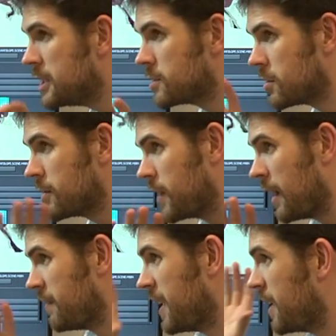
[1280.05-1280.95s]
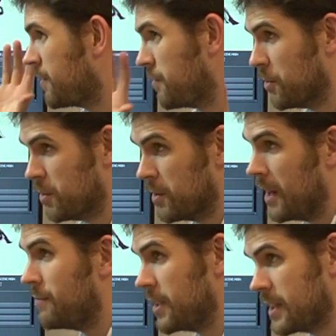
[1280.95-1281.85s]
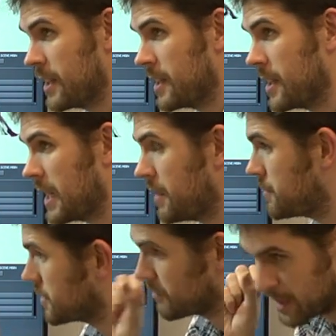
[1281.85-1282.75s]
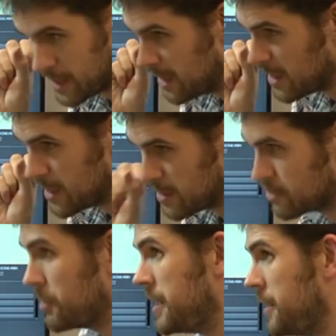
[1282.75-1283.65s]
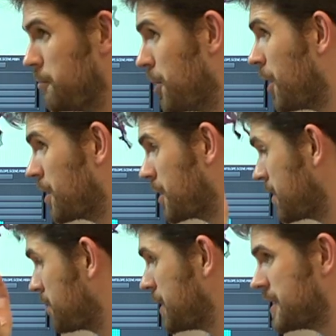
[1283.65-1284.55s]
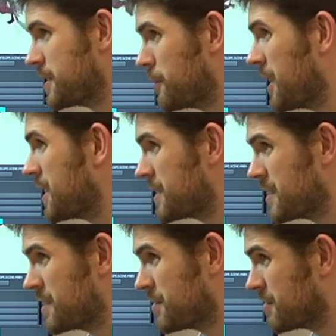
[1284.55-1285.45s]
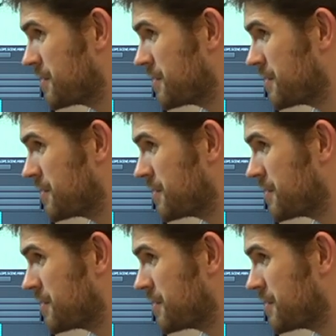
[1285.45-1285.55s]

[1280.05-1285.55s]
sort of have that for everything in the game. So every tree, rock, piece of grass,